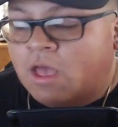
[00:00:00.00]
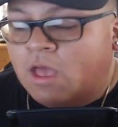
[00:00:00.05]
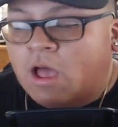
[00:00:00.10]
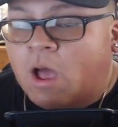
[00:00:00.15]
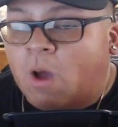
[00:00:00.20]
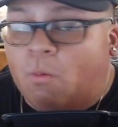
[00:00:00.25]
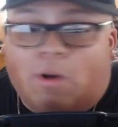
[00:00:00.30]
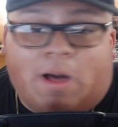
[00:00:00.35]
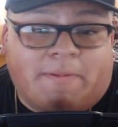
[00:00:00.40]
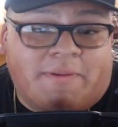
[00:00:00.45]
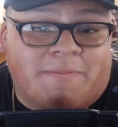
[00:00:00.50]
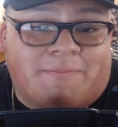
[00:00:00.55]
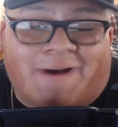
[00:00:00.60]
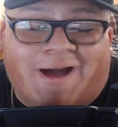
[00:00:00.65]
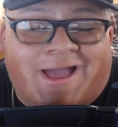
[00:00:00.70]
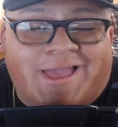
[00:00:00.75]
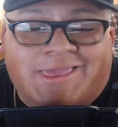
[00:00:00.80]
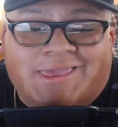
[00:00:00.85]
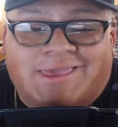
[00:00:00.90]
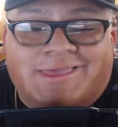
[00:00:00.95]
Will I be
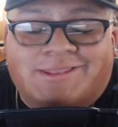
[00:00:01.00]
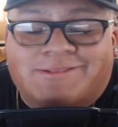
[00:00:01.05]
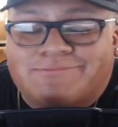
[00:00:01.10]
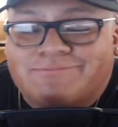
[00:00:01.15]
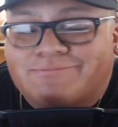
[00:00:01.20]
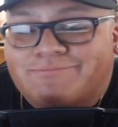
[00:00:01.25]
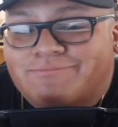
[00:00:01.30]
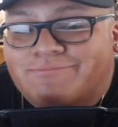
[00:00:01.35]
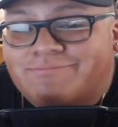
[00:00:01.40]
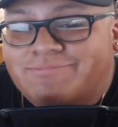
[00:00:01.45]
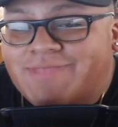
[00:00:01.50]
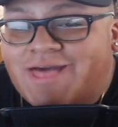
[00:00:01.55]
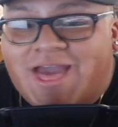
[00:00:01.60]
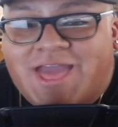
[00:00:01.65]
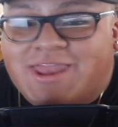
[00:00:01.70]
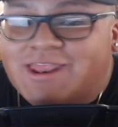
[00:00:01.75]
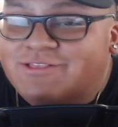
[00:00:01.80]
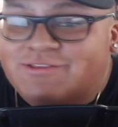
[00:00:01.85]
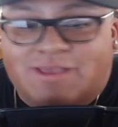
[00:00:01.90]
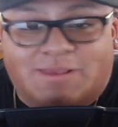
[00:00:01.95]
buying it? Not
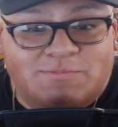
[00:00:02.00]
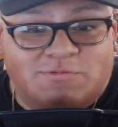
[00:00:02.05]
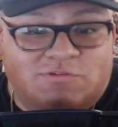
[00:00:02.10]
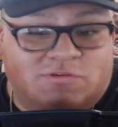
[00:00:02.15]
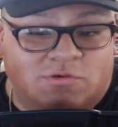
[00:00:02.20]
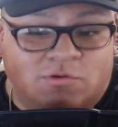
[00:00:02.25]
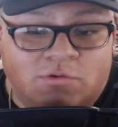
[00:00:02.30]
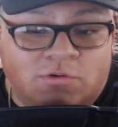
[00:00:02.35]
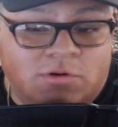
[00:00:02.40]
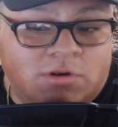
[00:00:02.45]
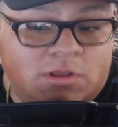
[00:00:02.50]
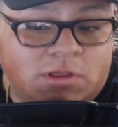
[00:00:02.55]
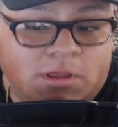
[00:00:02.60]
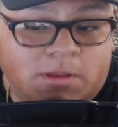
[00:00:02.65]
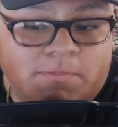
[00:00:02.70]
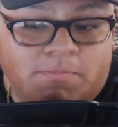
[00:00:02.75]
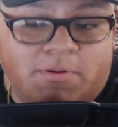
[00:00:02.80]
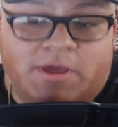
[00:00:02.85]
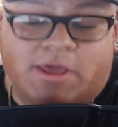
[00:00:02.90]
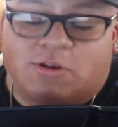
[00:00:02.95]
anytime soon,
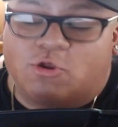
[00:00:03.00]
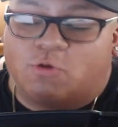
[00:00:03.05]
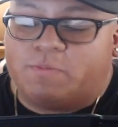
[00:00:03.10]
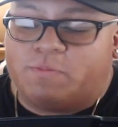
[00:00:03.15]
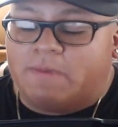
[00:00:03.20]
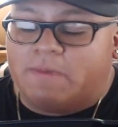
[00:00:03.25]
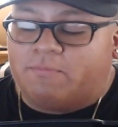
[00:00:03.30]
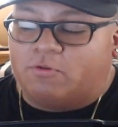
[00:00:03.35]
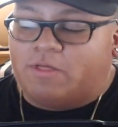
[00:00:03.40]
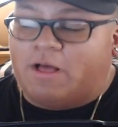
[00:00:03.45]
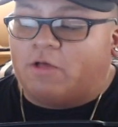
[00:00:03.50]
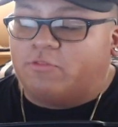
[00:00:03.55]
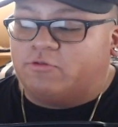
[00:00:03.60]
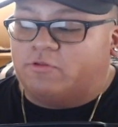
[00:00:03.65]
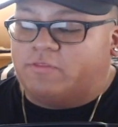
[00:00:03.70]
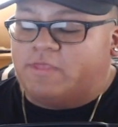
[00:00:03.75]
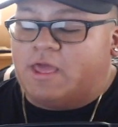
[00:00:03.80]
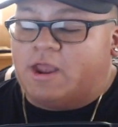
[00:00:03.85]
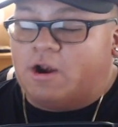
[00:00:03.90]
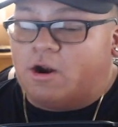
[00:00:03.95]
but I know people out there
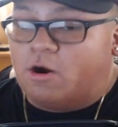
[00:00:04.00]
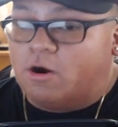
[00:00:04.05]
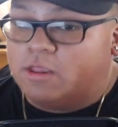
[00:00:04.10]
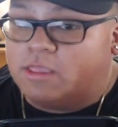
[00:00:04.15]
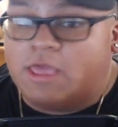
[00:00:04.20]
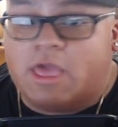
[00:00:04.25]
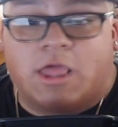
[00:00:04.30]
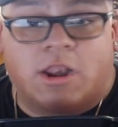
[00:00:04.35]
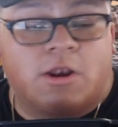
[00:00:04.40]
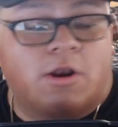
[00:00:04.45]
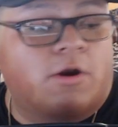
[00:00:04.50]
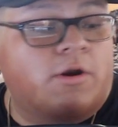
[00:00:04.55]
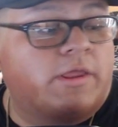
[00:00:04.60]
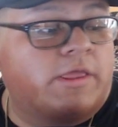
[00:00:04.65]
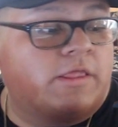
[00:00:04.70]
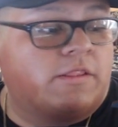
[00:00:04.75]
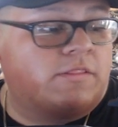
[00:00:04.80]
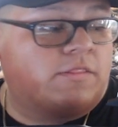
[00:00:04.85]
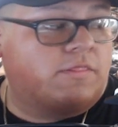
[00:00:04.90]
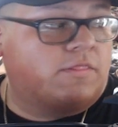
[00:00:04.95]
that are, again,
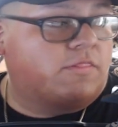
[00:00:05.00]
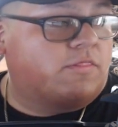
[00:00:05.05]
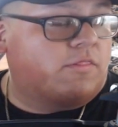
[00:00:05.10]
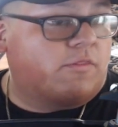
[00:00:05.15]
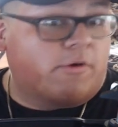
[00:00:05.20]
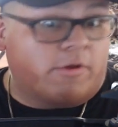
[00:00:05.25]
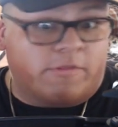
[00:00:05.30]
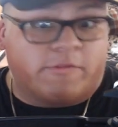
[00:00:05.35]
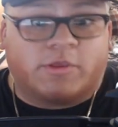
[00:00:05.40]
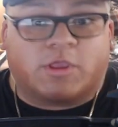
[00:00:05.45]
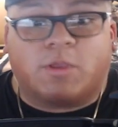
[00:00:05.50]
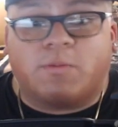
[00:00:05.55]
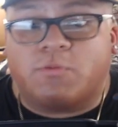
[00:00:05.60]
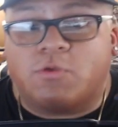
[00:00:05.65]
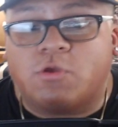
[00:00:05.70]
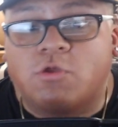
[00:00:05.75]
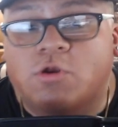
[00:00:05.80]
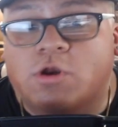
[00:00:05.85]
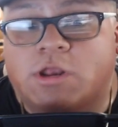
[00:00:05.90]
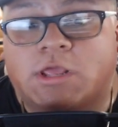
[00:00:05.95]
they're in the
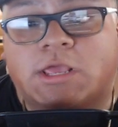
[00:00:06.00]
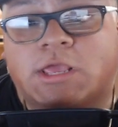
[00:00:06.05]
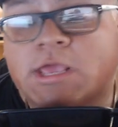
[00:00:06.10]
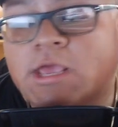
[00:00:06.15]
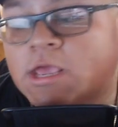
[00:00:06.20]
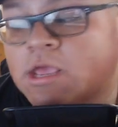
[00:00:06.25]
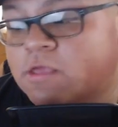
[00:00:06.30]
community,